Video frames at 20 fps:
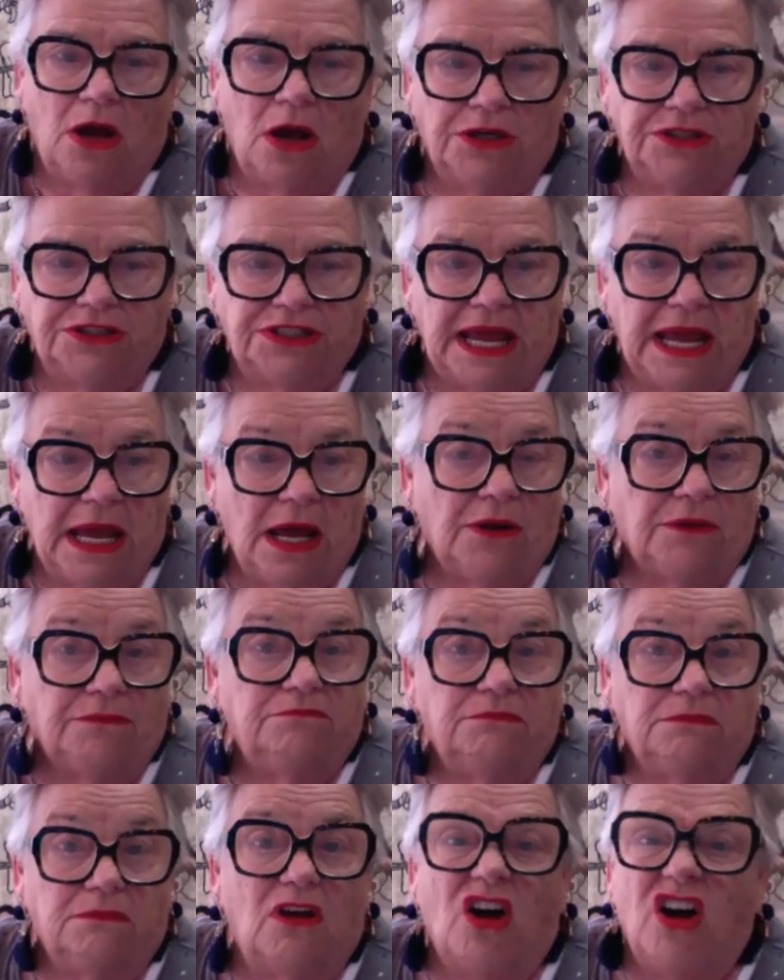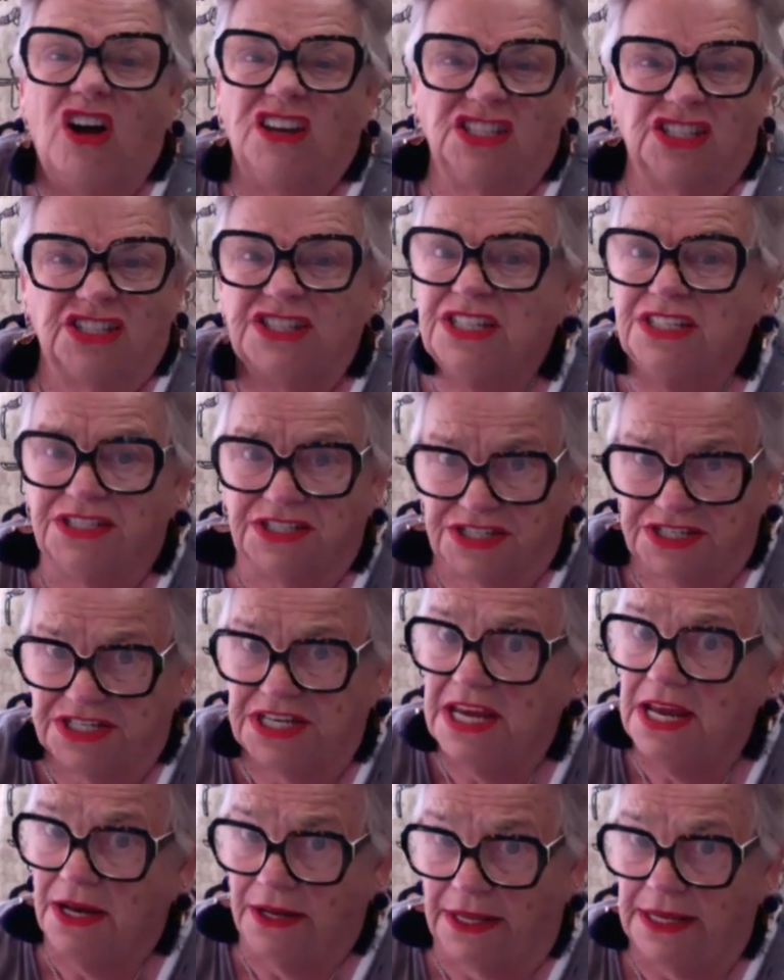I
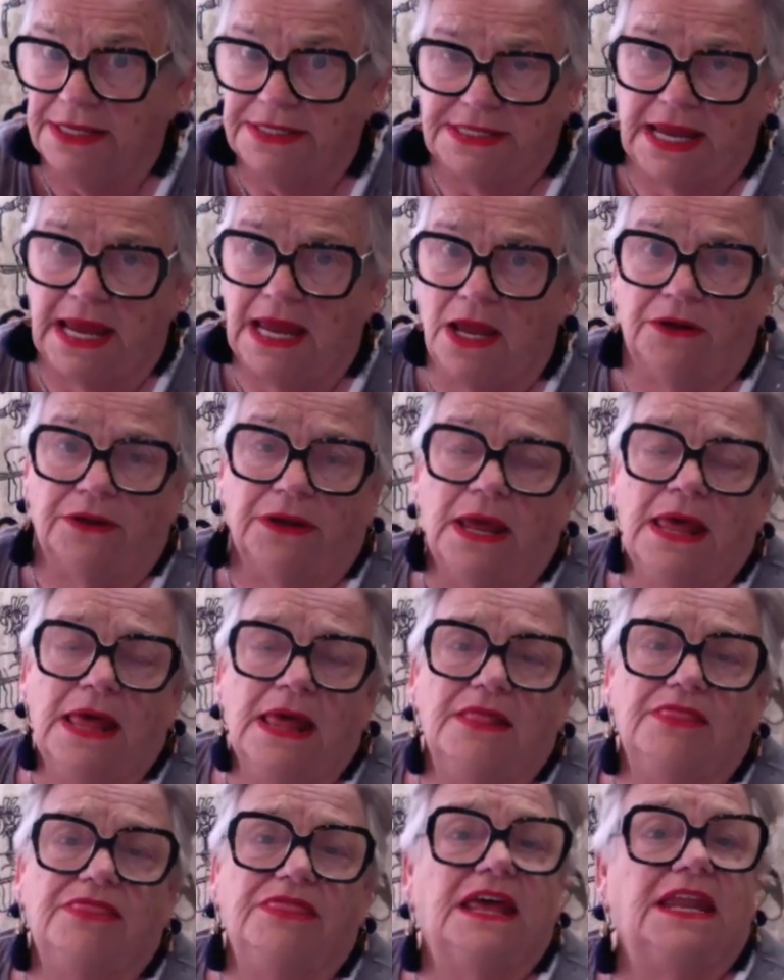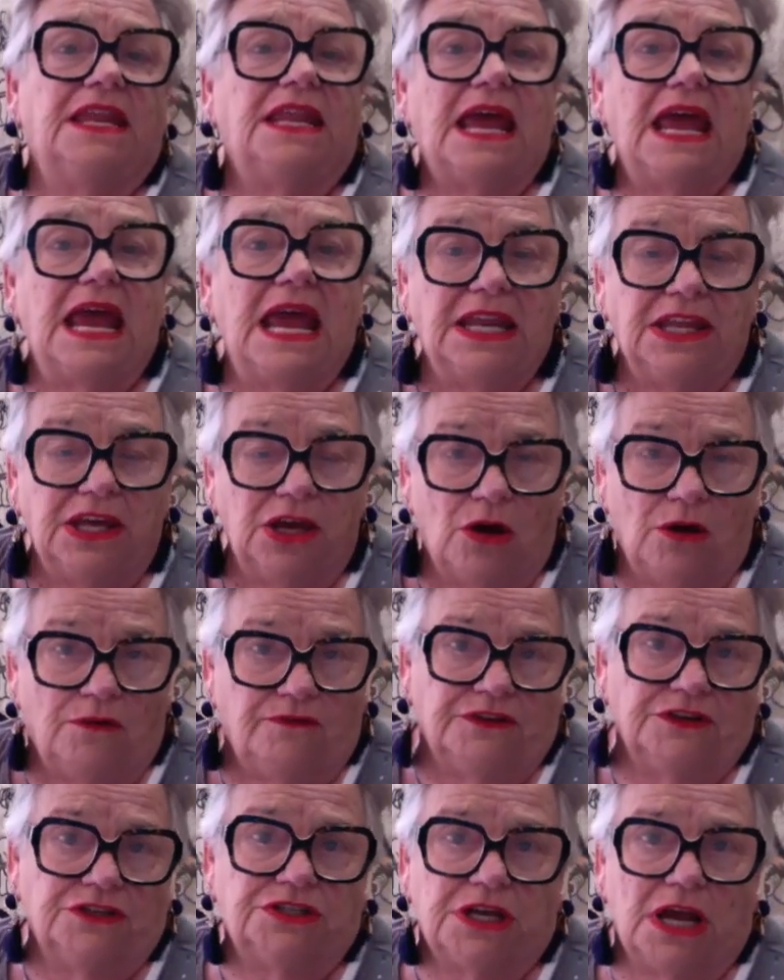sincerely doubt that any
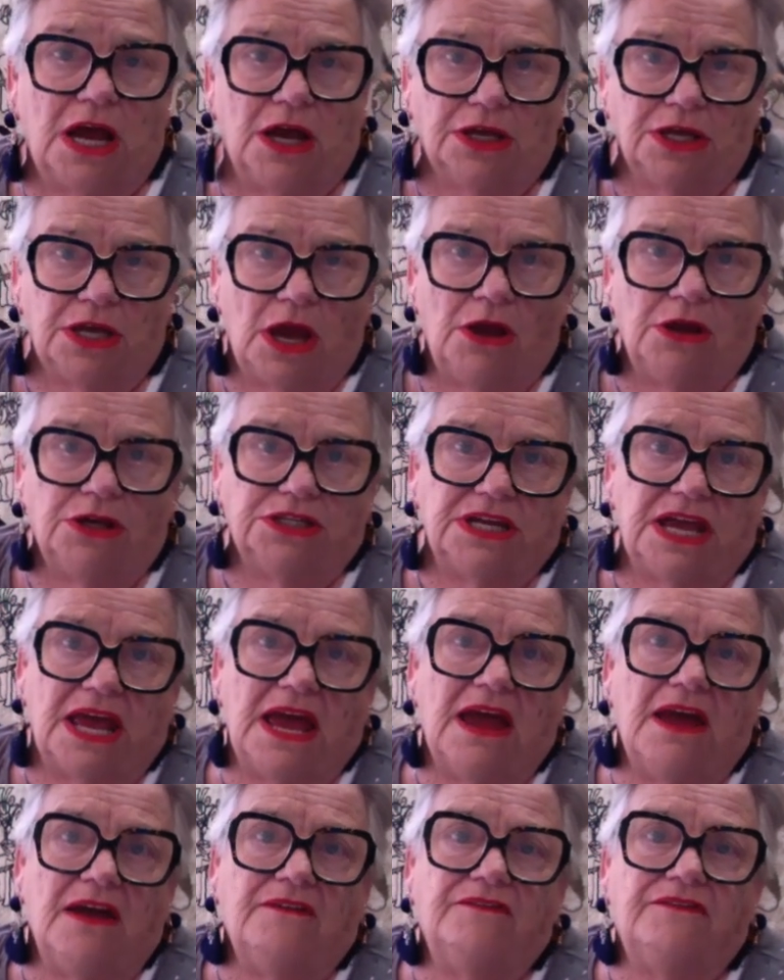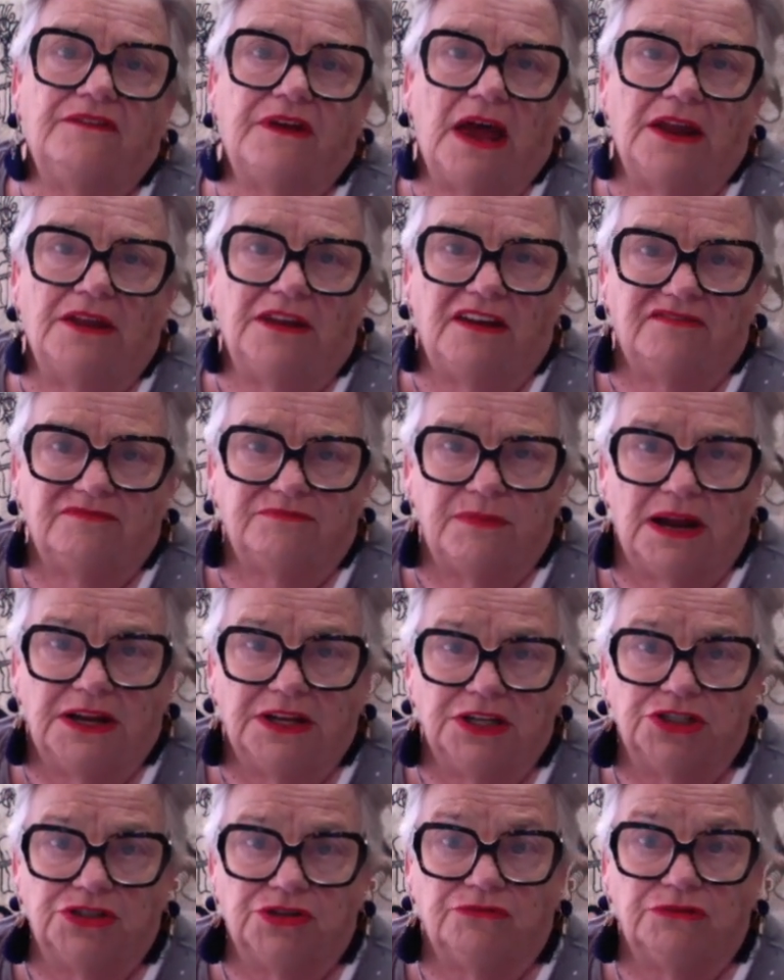of us are going to have enough
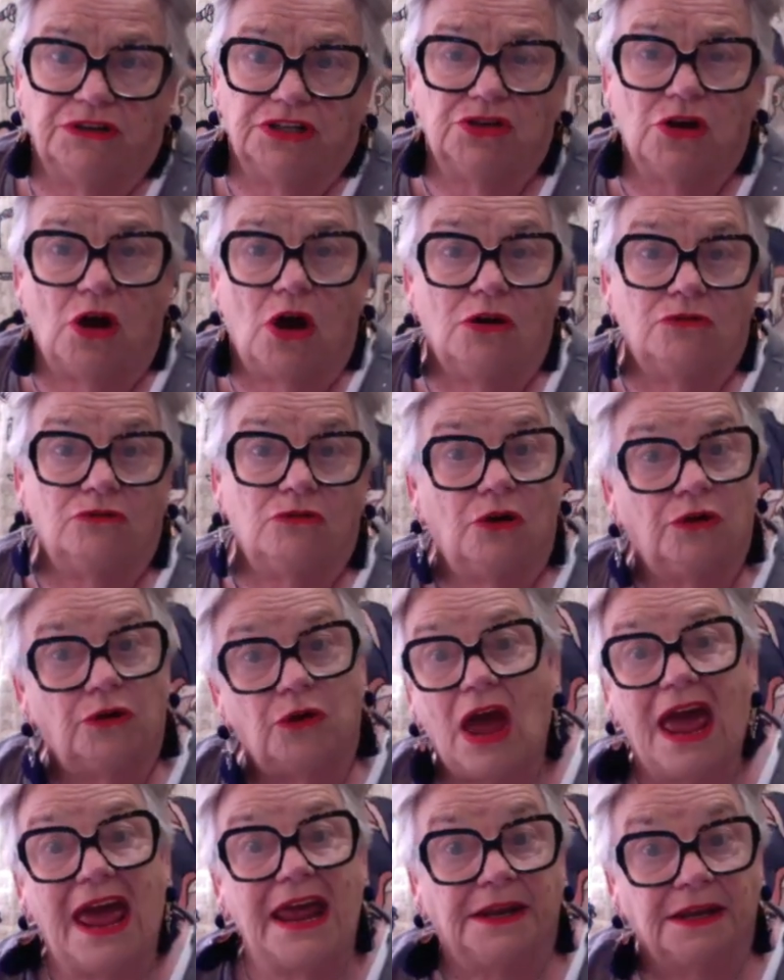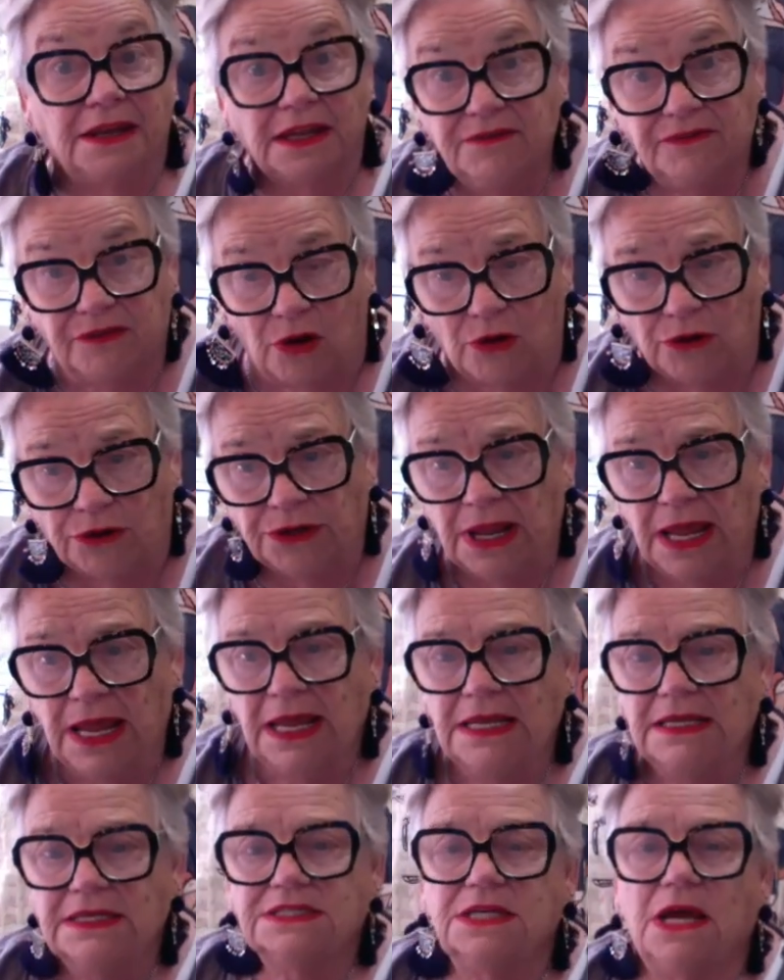money to retire on and live on.
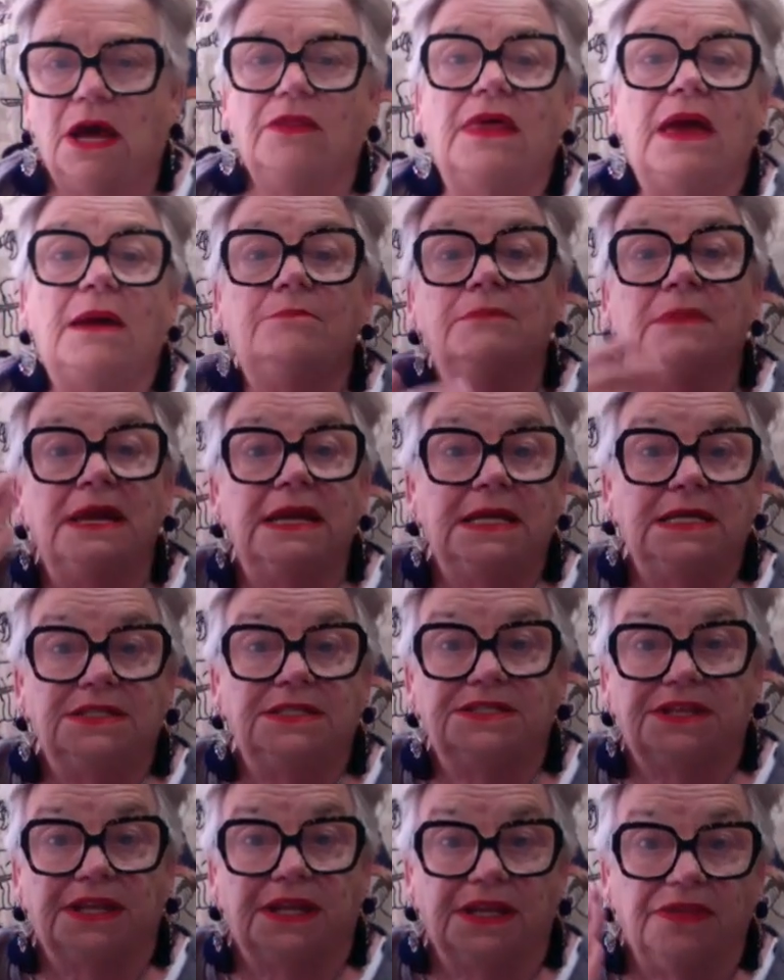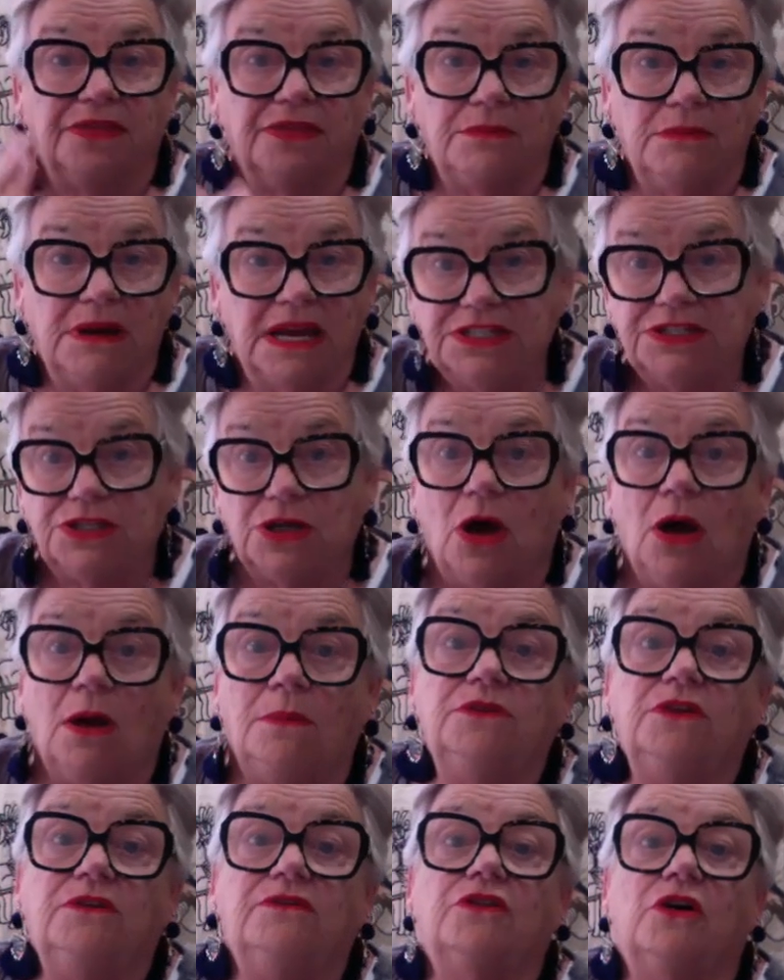So that means that in the
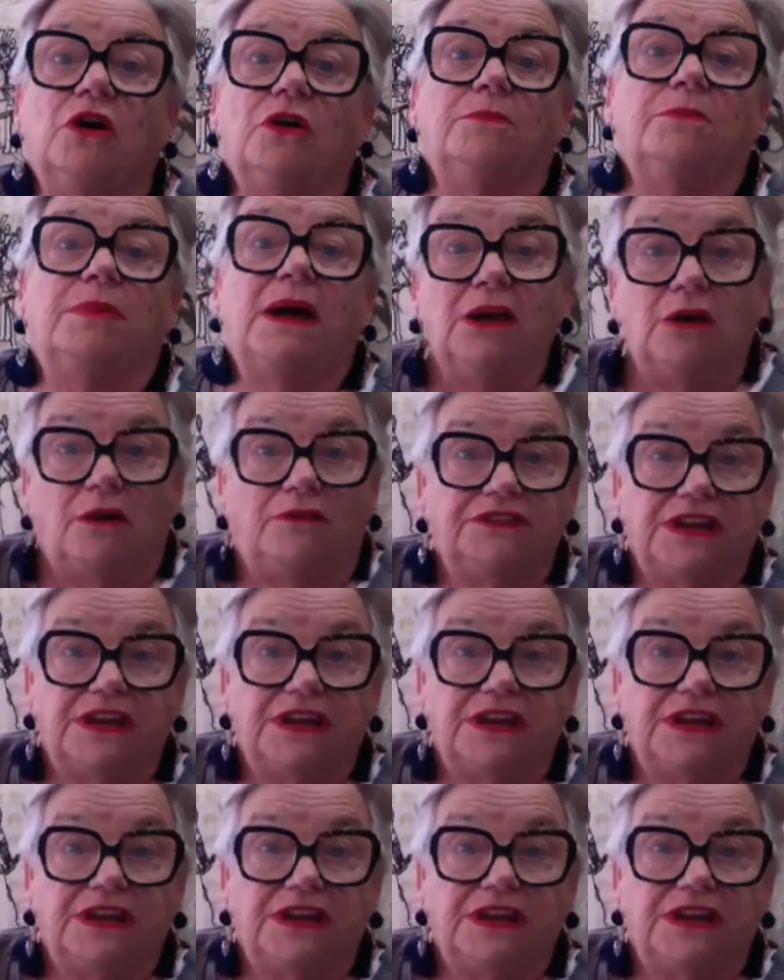meantime, you've got to pay